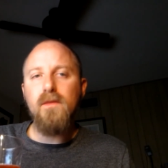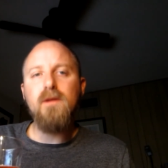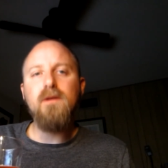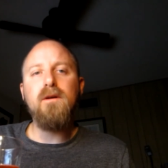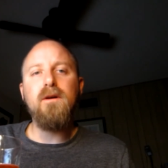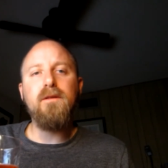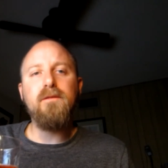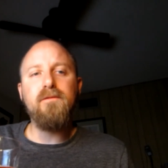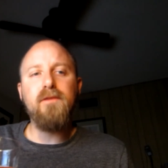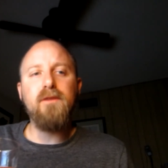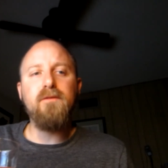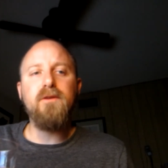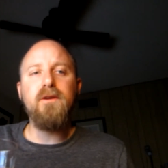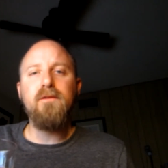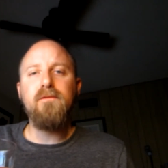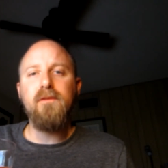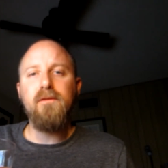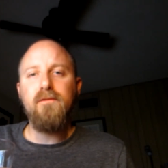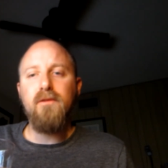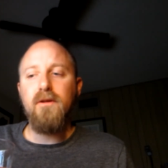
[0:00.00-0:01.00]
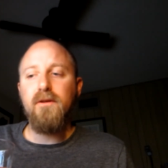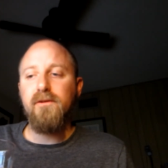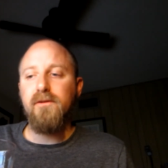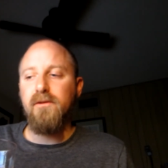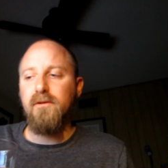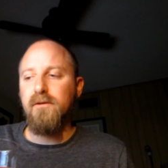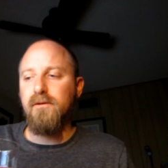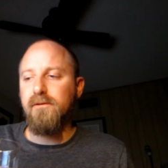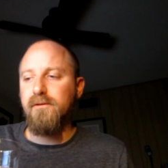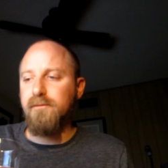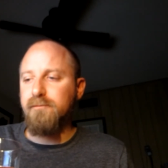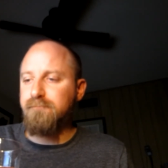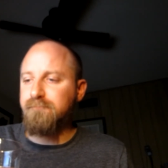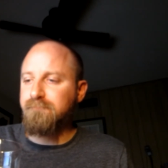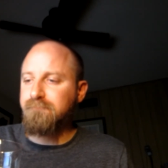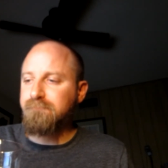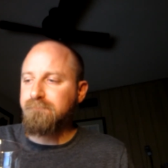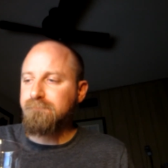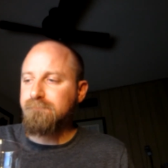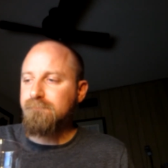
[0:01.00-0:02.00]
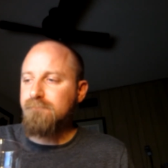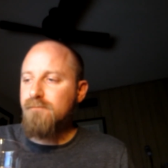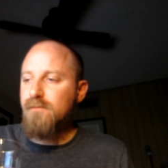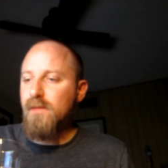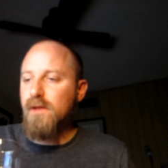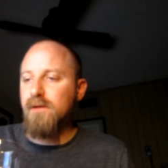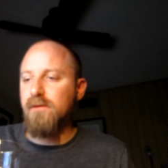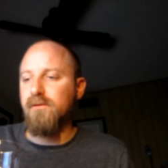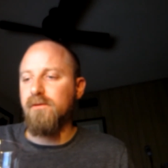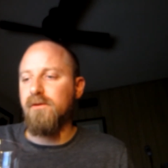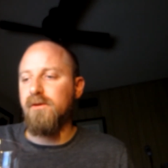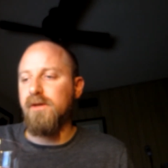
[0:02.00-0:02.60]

Uh, the flavor definitely follows the nose, so